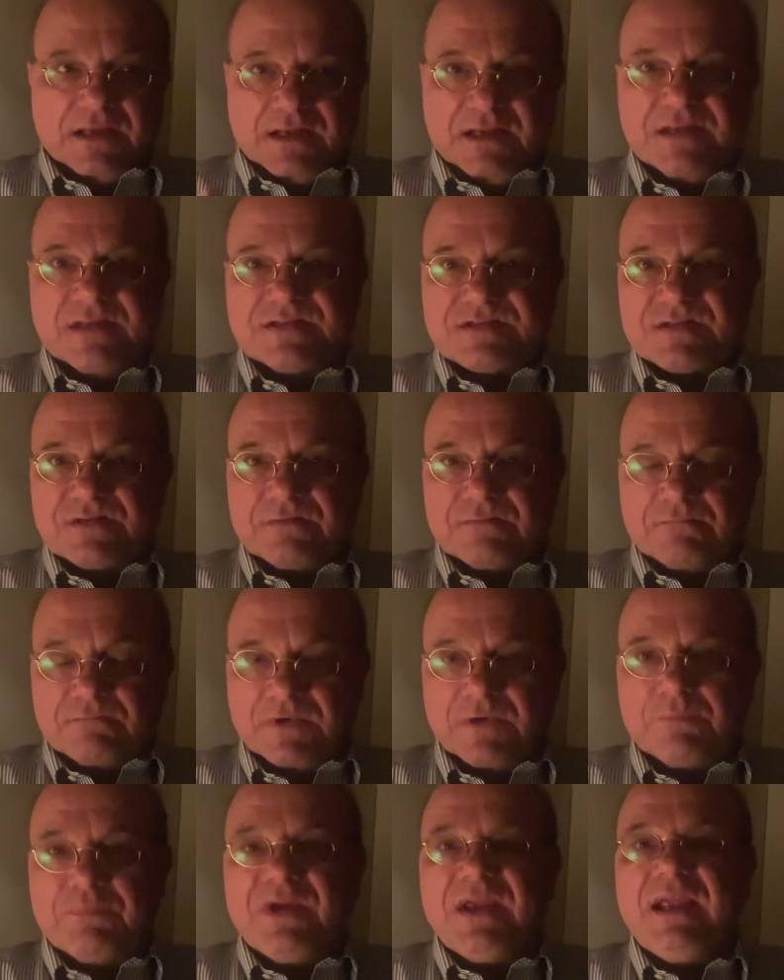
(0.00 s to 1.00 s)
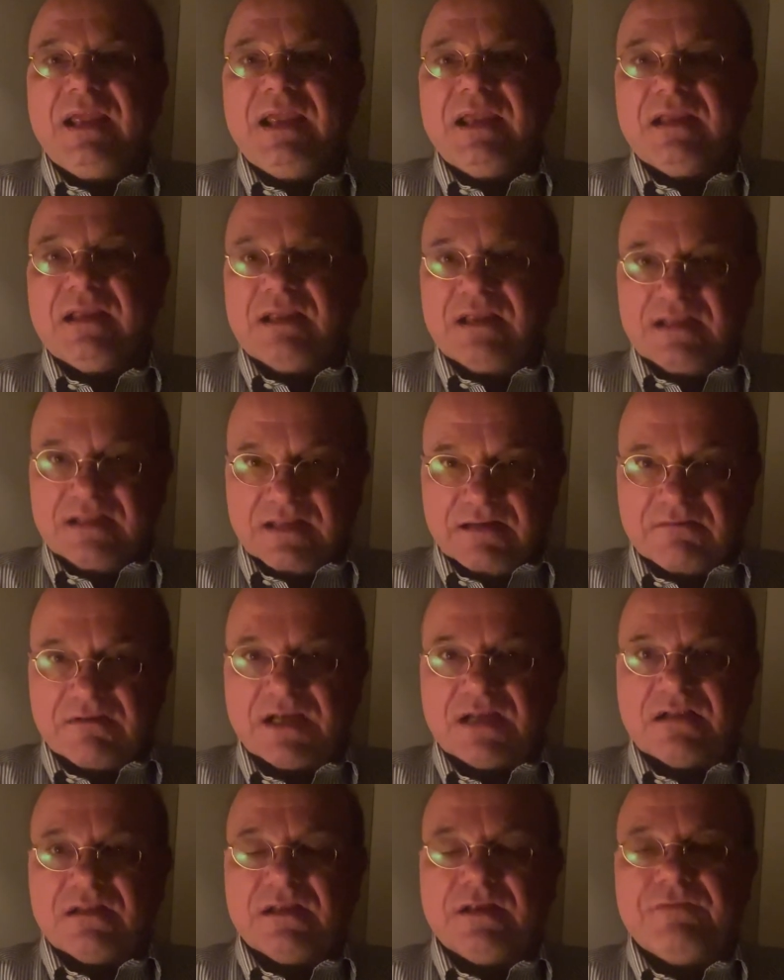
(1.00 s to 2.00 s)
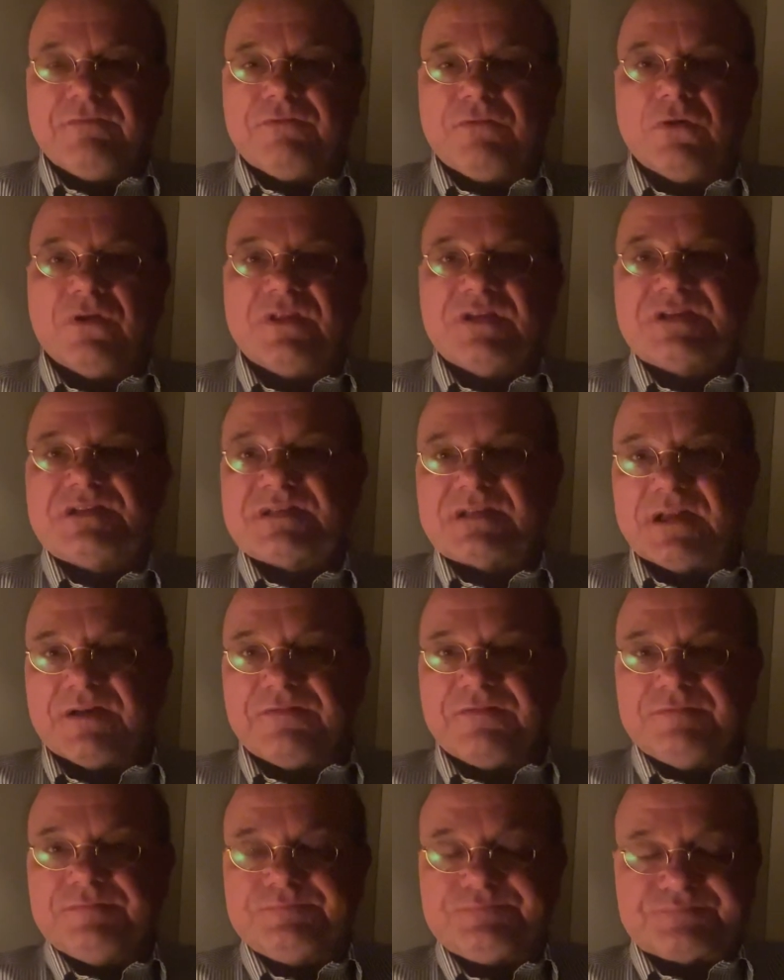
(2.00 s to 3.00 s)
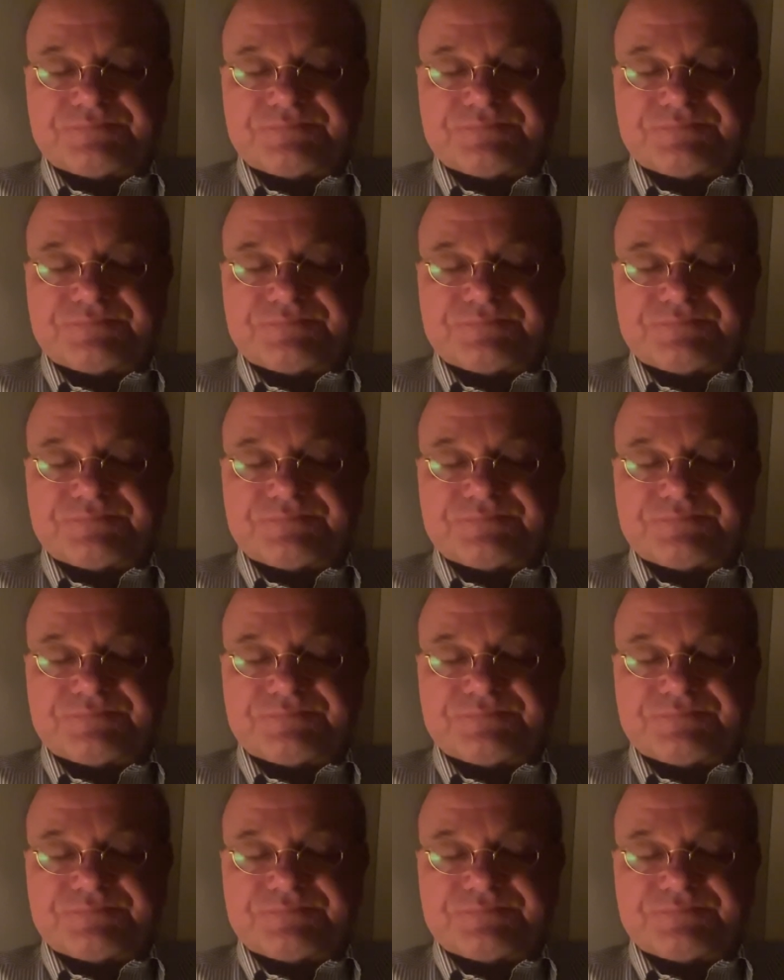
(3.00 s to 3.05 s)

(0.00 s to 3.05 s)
is we're paying directly for this stuff,